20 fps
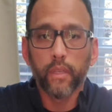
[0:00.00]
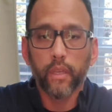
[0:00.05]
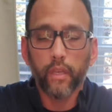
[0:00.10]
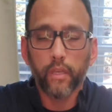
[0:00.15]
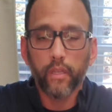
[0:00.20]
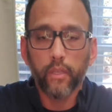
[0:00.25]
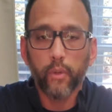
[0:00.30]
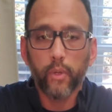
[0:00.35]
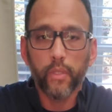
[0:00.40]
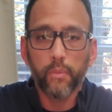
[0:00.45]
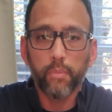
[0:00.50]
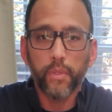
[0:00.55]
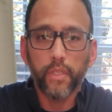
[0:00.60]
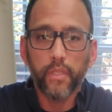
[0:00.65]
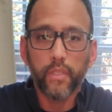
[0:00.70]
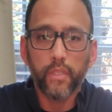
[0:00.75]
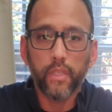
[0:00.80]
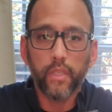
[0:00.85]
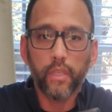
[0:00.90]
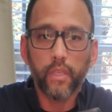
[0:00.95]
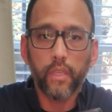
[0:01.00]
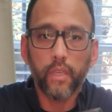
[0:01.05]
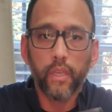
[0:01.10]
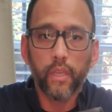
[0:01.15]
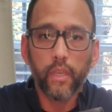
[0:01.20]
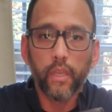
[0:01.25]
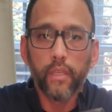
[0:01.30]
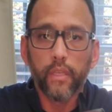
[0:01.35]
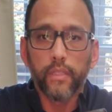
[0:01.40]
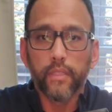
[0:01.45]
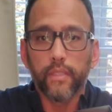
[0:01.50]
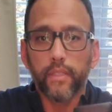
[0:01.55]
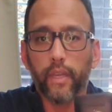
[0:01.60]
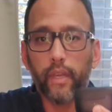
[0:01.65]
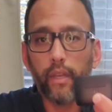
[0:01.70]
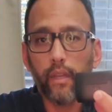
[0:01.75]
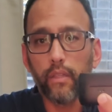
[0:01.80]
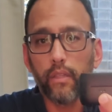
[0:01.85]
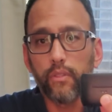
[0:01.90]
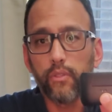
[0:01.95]
USB-C
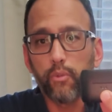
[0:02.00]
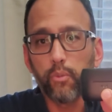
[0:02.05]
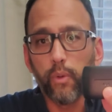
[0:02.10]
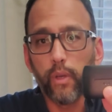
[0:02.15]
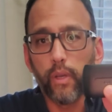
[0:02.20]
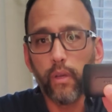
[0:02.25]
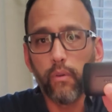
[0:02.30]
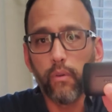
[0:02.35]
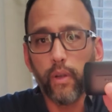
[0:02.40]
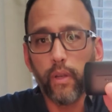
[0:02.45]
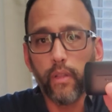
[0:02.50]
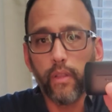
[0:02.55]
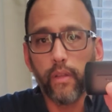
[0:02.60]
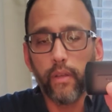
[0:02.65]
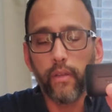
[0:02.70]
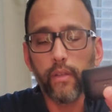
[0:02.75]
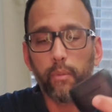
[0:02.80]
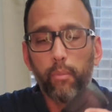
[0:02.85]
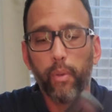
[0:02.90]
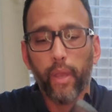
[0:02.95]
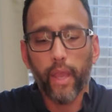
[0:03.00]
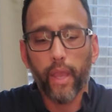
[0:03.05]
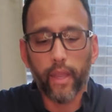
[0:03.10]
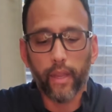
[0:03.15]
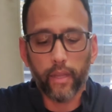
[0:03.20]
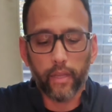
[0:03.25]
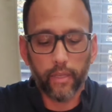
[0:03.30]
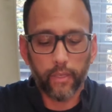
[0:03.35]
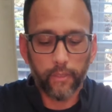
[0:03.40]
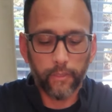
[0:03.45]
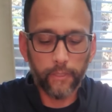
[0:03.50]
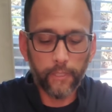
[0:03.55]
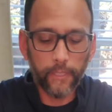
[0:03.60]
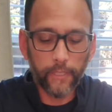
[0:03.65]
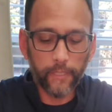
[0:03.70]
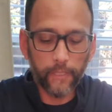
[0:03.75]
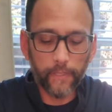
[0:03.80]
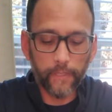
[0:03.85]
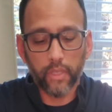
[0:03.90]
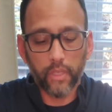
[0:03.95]
style as well right there in the back.
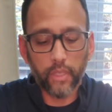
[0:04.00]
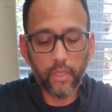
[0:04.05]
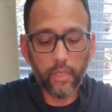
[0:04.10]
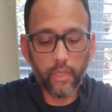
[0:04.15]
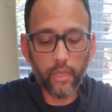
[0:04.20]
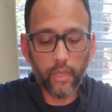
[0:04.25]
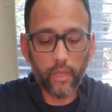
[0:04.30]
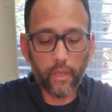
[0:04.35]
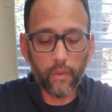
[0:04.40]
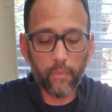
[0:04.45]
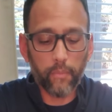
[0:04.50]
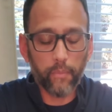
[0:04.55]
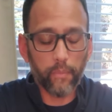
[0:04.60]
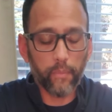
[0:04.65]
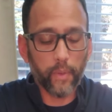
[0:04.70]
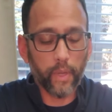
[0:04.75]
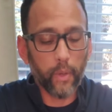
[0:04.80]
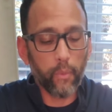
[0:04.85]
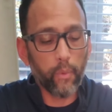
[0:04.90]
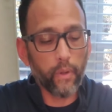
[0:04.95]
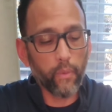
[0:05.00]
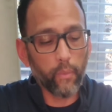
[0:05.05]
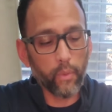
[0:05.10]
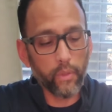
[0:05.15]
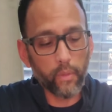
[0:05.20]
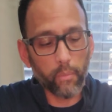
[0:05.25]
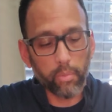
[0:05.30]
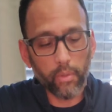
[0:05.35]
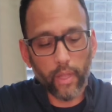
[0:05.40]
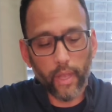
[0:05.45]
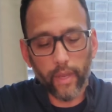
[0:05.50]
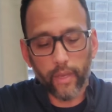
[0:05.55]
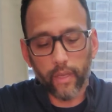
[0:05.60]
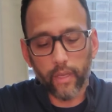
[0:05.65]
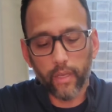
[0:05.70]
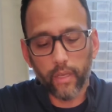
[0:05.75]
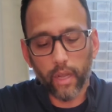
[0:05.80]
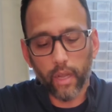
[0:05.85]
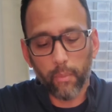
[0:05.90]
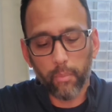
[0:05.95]
I went with the black
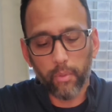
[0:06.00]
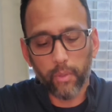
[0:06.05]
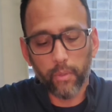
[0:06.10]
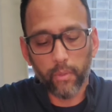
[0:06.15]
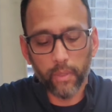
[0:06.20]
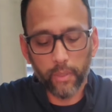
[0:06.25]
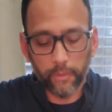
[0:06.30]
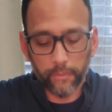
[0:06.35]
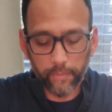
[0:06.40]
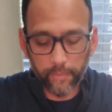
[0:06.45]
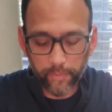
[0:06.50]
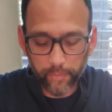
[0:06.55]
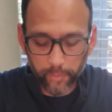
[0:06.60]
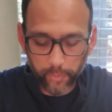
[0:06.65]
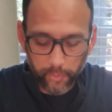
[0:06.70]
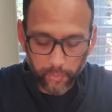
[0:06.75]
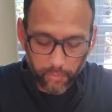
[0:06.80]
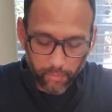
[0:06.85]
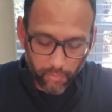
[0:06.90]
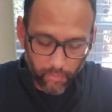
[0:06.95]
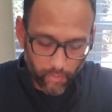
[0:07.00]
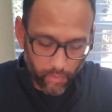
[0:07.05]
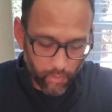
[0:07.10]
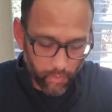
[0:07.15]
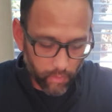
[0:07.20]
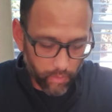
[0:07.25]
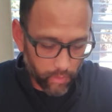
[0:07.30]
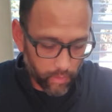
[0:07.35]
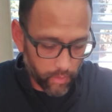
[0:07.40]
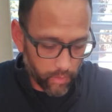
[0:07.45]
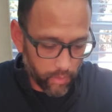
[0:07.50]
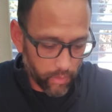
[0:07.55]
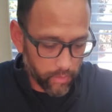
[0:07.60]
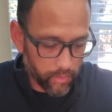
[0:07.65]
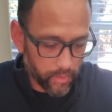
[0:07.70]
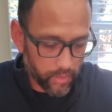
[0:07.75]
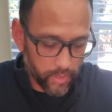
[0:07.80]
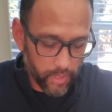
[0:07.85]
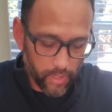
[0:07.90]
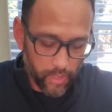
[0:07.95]
and copper
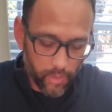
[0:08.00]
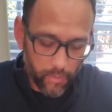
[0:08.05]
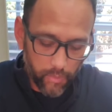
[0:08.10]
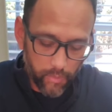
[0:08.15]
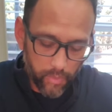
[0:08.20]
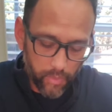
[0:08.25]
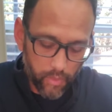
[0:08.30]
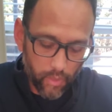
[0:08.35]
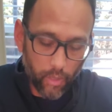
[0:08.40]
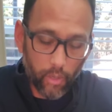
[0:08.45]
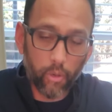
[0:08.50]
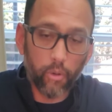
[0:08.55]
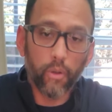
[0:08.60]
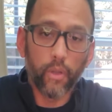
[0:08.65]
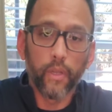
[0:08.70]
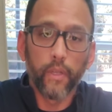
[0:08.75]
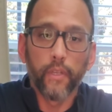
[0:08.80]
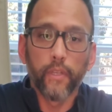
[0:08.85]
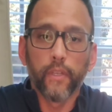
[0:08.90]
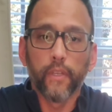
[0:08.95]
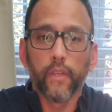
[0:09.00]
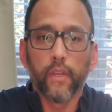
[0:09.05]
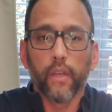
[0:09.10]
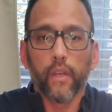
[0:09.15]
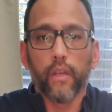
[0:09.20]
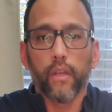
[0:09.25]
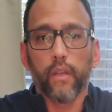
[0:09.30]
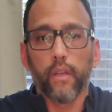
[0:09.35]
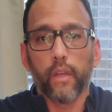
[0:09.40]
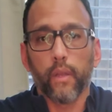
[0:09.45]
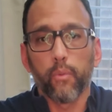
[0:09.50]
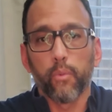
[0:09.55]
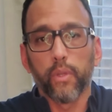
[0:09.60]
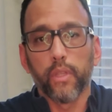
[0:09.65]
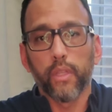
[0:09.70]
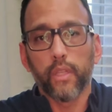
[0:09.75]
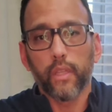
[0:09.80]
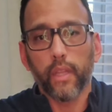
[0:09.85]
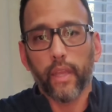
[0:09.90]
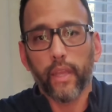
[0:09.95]
scheme, so I
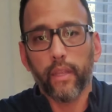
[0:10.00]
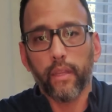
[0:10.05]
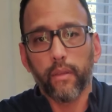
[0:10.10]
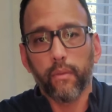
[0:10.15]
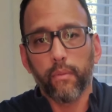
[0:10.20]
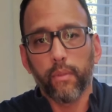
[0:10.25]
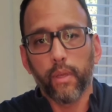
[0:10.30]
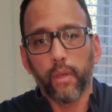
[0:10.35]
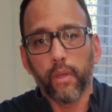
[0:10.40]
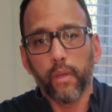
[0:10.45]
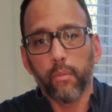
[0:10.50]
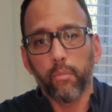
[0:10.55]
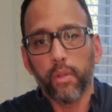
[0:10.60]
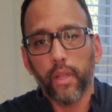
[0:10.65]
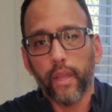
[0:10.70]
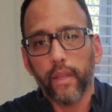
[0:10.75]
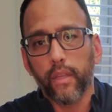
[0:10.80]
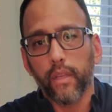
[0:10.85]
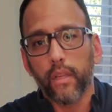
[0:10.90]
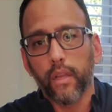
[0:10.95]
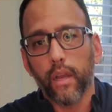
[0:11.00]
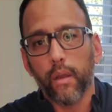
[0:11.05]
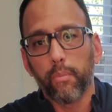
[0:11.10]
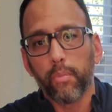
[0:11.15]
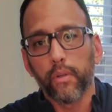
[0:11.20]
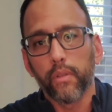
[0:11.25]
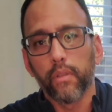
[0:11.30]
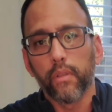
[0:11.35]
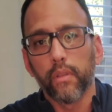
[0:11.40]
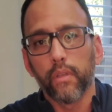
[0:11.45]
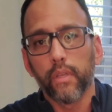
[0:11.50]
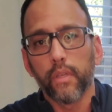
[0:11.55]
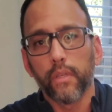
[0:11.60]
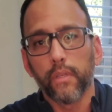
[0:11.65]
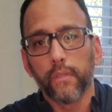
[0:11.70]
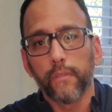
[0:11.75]
really like the black and copper look.